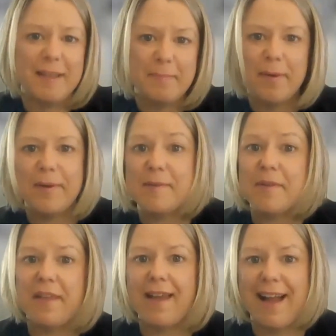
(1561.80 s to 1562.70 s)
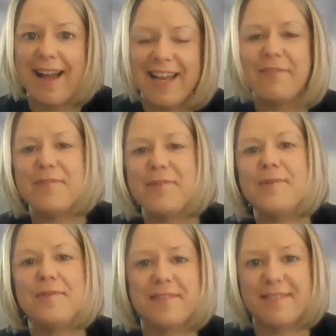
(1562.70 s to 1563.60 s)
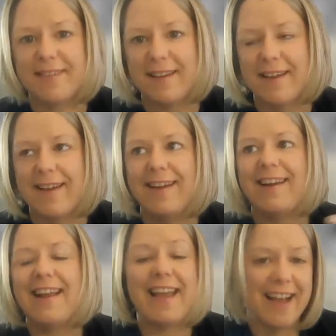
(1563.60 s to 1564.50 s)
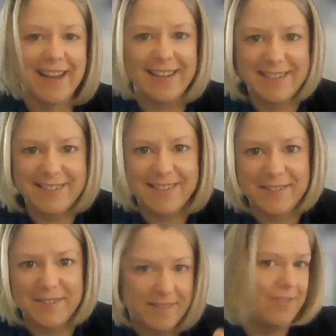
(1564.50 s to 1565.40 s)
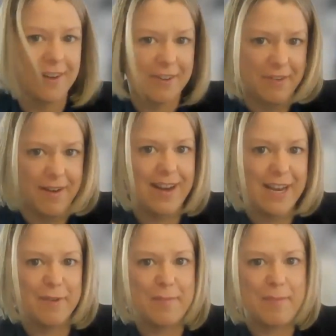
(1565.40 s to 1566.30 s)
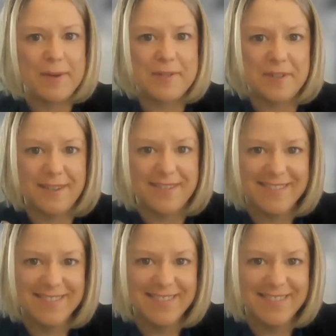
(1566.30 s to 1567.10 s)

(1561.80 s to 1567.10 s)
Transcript: and then poetry with AI. Have you used AI to try to create any of your poetry?